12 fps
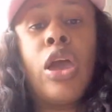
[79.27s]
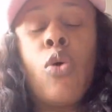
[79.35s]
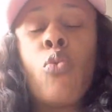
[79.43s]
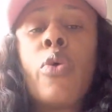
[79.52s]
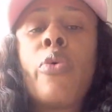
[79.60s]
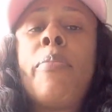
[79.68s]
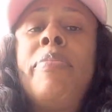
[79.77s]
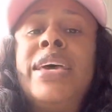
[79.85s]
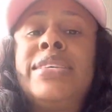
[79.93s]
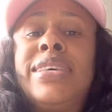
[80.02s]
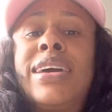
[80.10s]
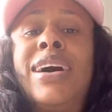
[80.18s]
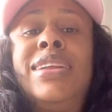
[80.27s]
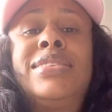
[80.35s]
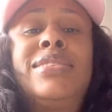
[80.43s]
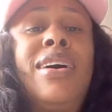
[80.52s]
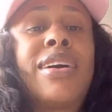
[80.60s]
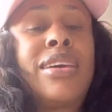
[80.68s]
We were basically
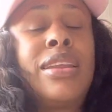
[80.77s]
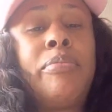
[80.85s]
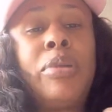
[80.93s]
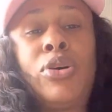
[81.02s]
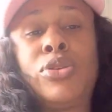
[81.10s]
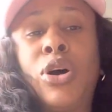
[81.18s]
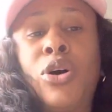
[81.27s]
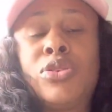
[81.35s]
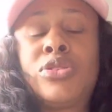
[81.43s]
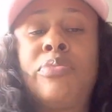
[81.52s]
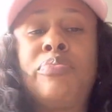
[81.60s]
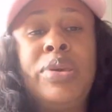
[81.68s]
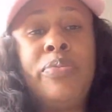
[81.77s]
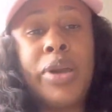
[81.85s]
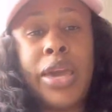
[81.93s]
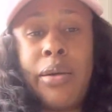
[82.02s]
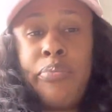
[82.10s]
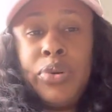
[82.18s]
talking about how some people
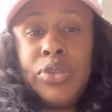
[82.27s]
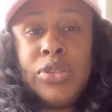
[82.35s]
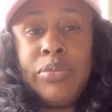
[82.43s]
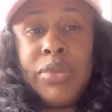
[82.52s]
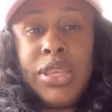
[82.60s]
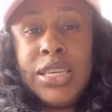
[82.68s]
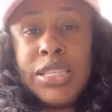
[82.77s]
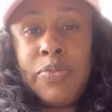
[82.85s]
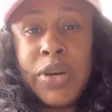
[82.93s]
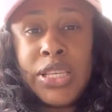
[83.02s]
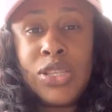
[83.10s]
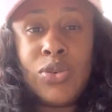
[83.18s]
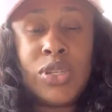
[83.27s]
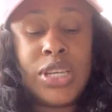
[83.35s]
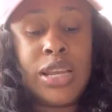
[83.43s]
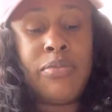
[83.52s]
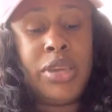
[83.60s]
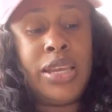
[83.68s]
can put some things on
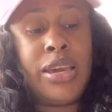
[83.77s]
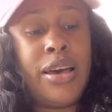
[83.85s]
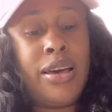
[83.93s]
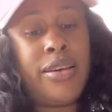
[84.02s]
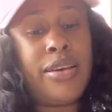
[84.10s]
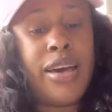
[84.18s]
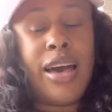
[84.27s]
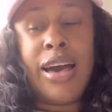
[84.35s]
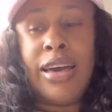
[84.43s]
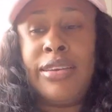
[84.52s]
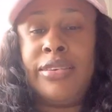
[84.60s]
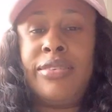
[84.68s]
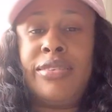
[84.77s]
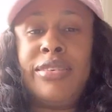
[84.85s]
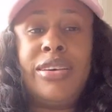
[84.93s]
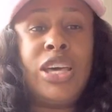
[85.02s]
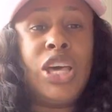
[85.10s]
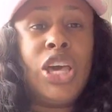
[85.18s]
social media and
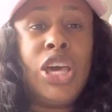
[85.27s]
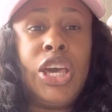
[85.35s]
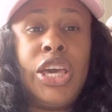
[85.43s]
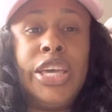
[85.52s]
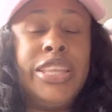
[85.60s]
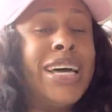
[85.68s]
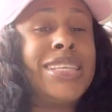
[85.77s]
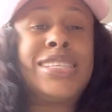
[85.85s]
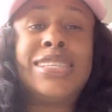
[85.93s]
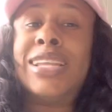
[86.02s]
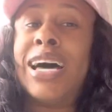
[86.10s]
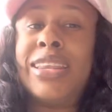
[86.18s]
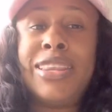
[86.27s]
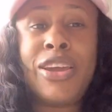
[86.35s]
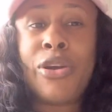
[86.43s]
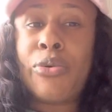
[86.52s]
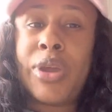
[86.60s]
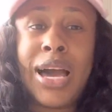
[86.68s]
that's not
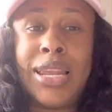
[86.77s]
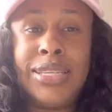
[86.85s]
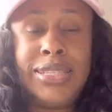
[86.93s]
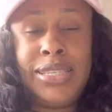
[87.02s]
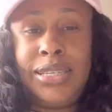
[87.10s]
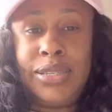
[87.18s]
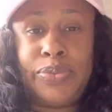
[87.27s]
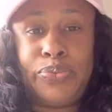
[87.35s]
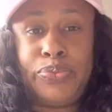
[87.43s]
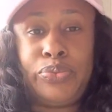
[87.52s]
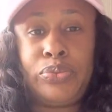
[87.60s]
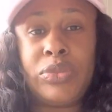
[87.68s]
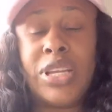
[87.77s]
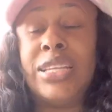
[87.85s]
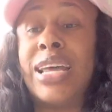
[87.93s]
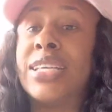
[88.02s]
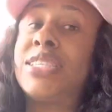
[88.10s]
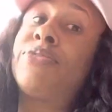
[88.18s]
their reality,
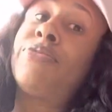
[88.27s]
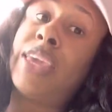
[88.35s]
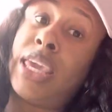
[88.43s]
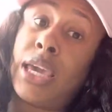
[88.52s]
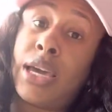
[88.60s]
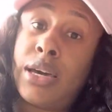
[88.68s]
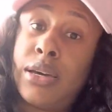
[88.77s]
that's fake.